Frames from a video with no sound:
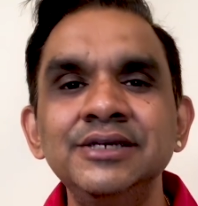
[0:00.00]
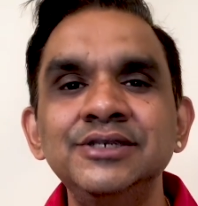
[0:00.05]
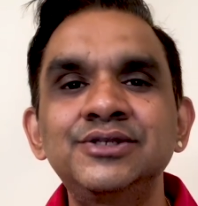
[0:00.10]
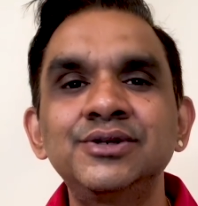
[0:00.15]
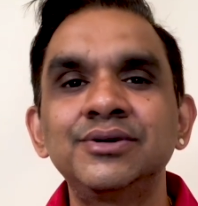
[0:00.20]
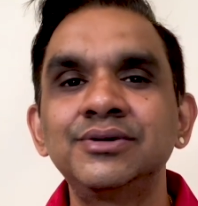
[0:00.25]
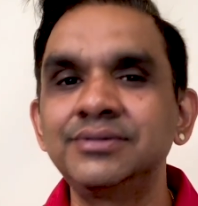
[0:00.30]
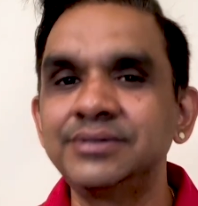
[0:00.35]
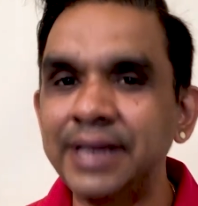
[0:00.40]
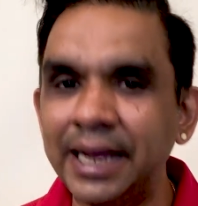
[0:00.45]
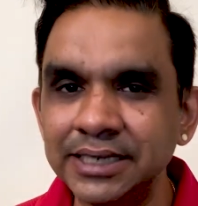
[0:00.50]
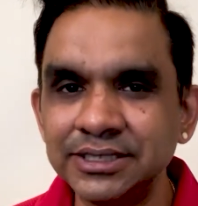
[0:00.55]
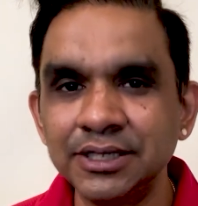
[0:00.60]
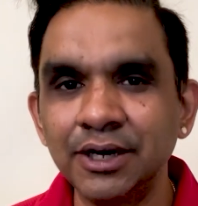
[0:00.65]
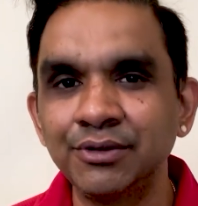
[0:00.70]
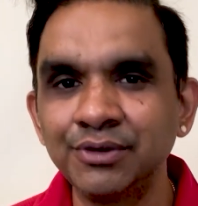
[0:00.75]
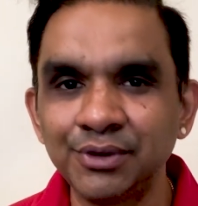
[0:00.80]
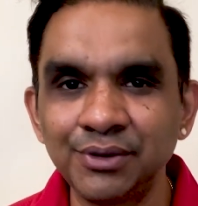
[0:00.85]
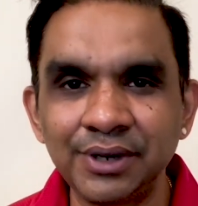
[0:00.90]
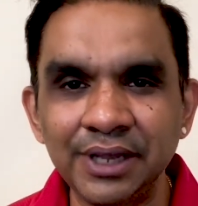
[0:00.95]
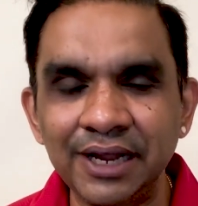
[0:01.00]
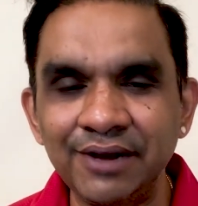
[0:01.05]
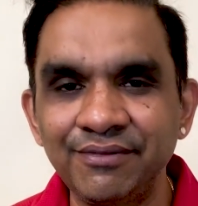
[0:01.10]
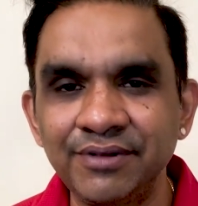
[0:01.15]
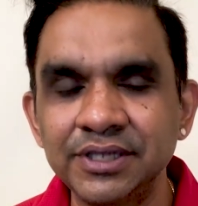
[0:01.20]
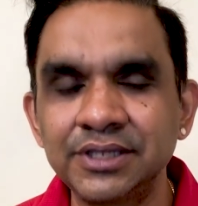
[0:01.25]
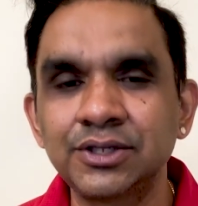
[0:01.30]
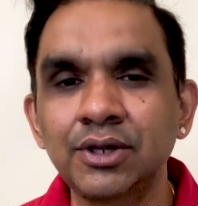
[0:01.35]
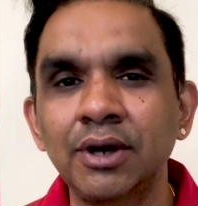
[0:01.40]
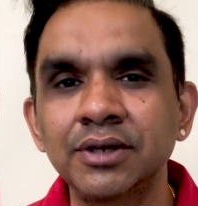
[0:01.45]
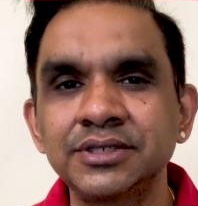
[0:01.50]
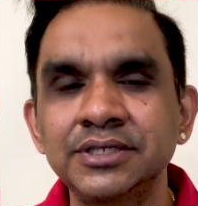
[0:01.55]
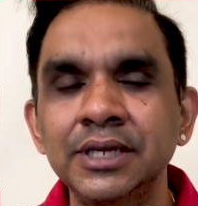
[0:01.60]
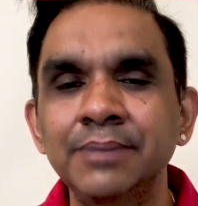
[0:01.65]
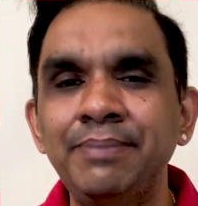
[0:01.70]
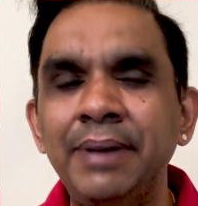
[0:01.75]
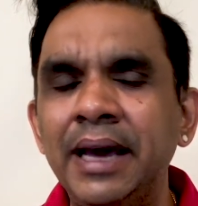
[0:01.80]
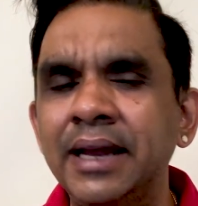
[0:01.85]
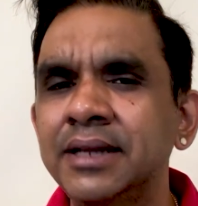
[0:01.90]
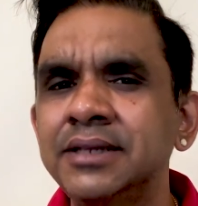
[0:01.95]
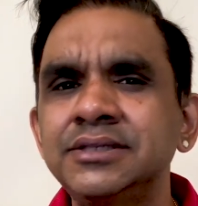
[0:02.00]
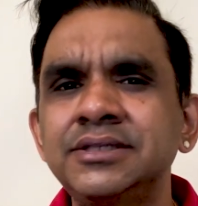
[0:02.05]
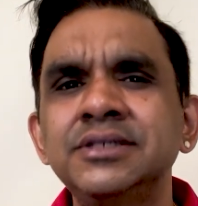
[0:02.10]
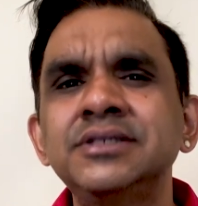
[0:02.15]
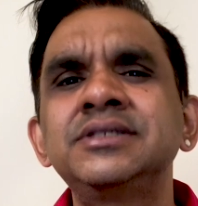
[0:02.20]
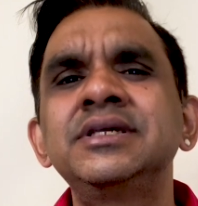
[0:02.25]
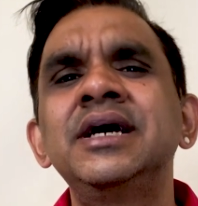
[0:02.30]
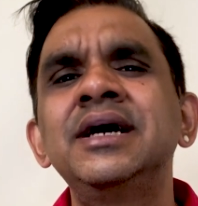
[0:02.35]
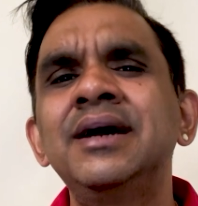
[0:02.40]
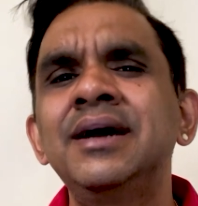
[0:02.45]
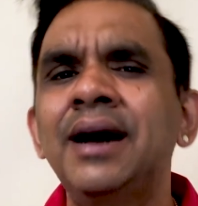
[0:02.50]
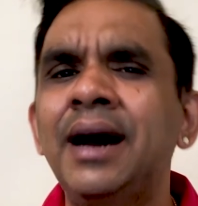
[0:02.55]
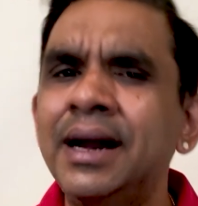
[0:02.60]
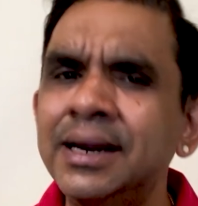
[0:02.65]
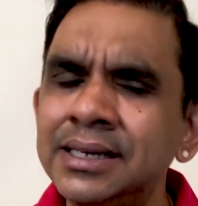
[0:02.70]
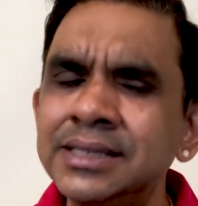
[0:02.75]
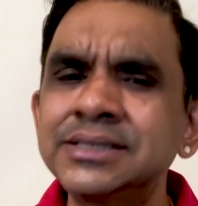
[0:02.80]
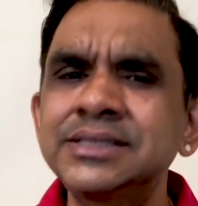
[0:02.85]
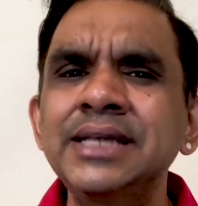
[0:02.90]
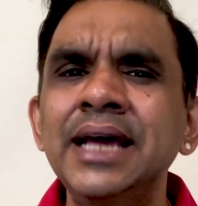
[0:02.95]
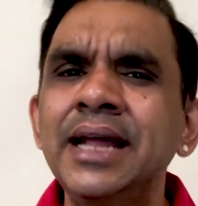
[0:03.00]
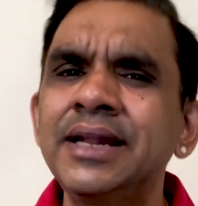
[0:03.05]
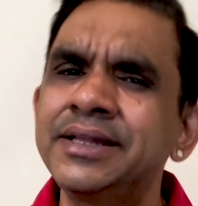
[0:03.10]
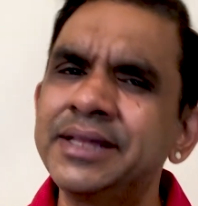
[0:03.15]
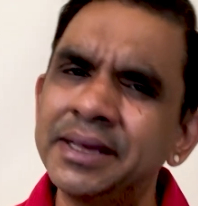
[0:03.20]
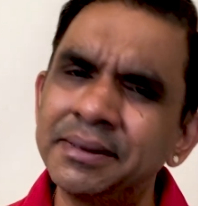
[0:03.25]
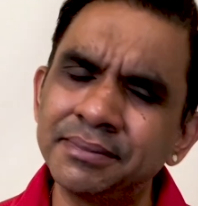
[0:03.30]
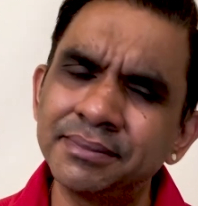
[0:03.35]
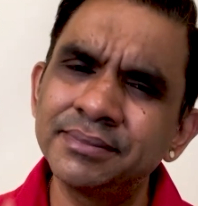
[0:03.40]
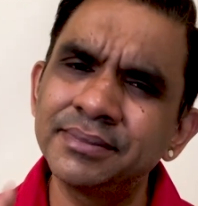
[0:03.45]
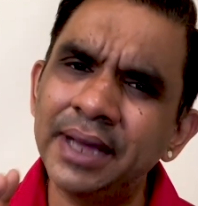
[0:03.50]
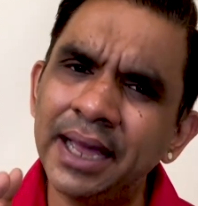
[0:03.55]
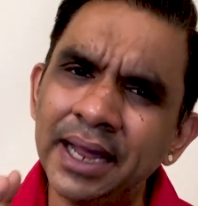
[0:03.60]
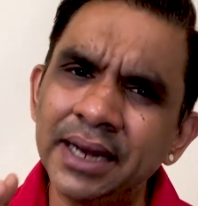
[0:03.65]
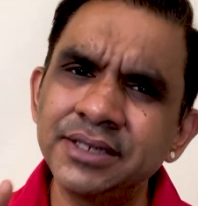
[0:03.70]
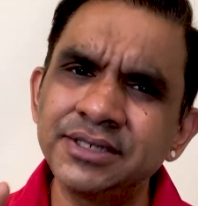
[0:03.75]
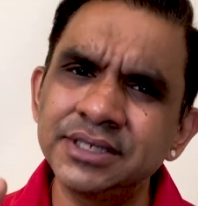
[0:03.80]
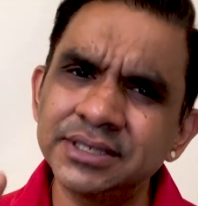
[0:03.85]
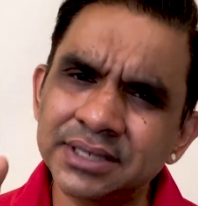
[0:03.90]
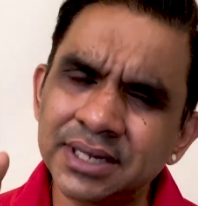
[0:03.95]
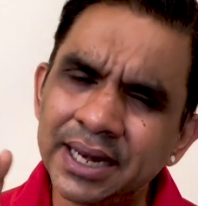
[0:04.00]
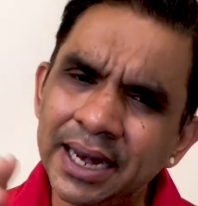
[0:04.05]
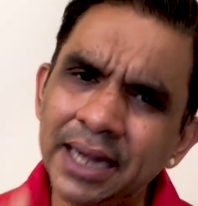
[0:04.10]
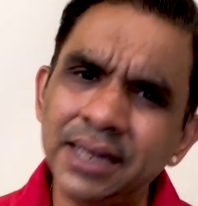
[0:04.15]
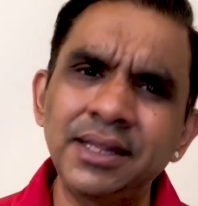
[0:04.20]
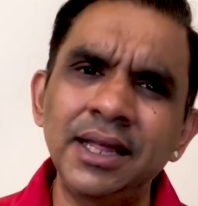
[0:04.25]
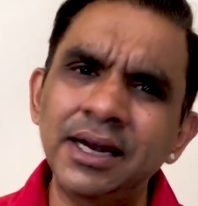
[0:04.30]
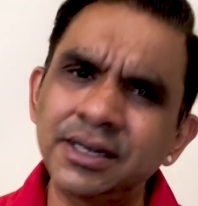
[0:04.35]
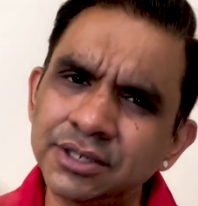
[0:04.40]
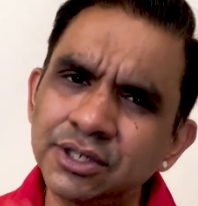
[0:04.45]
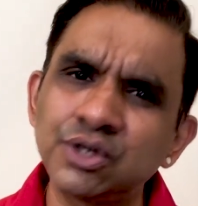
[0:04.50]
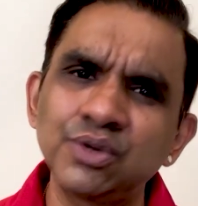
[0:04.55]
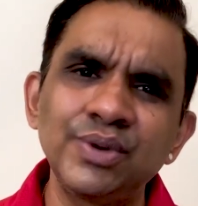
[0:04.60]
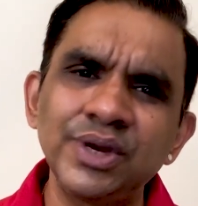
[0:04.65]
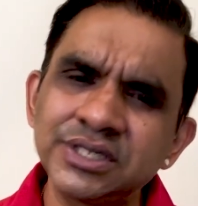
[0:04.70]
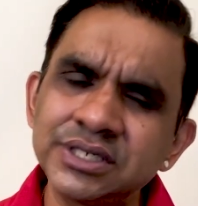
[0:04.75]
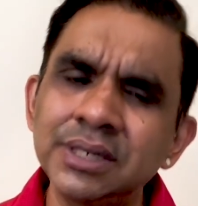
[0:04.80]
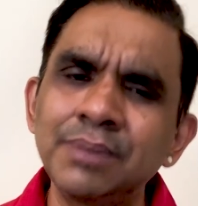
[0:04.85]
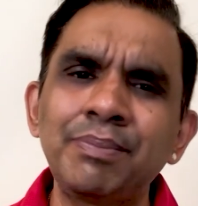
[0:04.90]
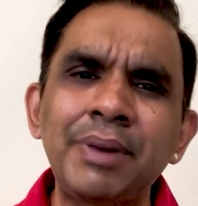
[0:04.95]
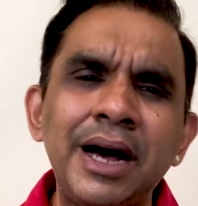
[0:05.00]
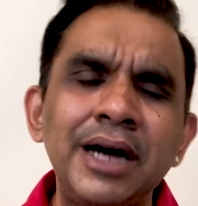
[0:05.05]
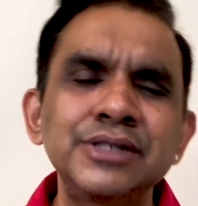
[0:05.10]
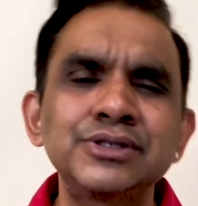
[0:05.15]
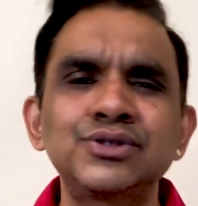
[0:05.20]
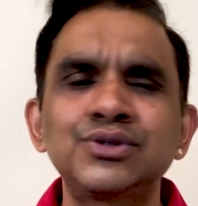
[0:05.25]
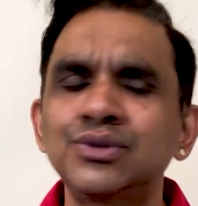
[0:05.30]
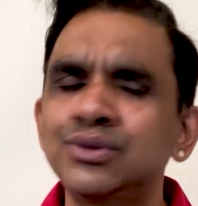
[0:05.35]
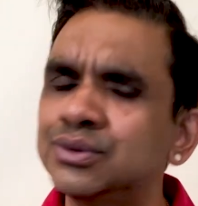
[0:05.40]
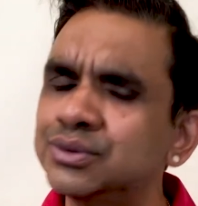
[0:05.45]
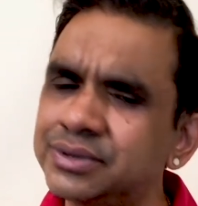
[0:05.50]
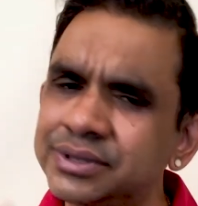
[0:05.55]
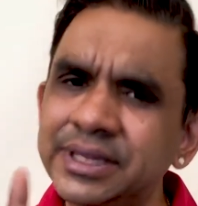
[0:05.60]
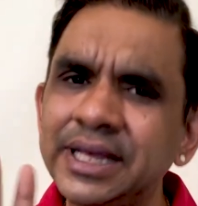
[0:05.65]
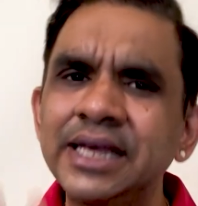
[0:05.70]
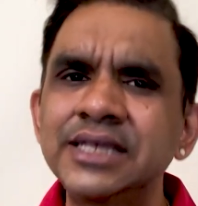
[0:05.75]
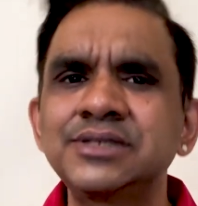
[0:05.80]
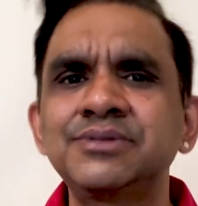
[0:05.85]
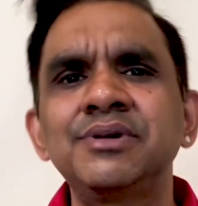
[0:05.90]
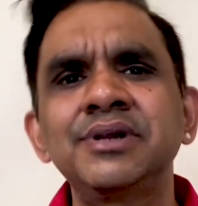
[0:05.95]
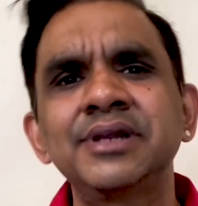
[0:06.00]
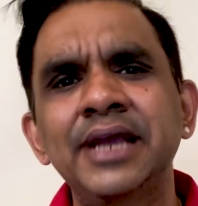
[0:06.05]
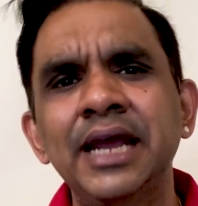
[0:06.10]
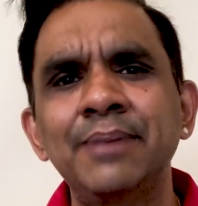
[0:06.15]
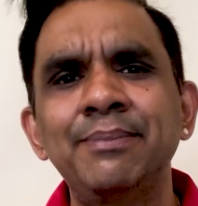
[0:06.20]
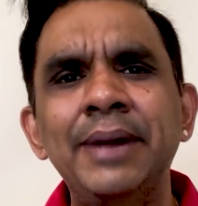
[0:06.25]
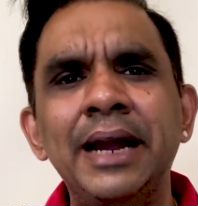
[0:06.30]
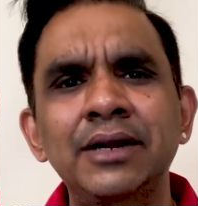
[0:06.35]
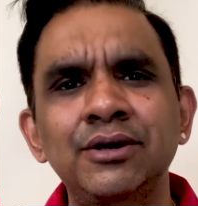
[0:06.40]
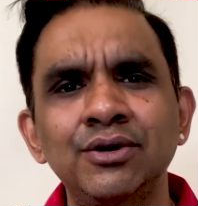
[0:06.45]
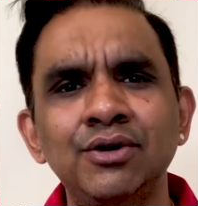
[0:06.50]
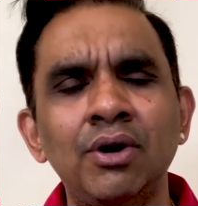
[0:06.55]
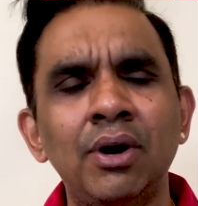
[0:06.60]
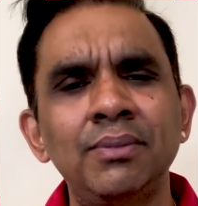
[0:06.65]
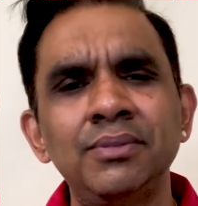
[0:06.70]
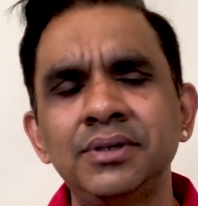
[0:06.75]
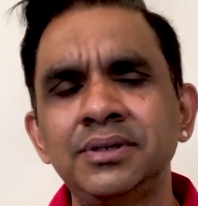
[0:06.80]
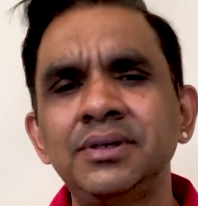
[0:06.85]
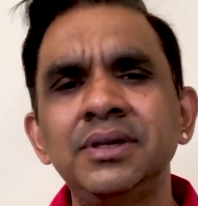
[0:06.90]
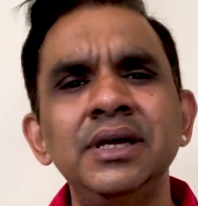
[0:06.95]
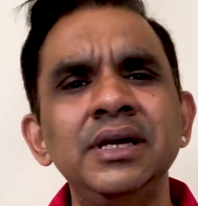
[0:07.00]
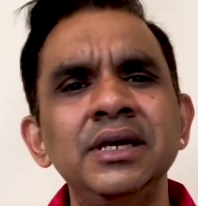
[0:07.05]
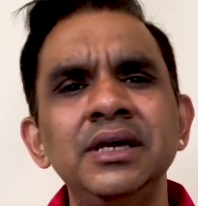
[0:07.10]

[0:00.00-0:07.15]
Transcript: So that's how you deal with toxic parents, is understand them and just let that situation pass through. Things will get back to normal.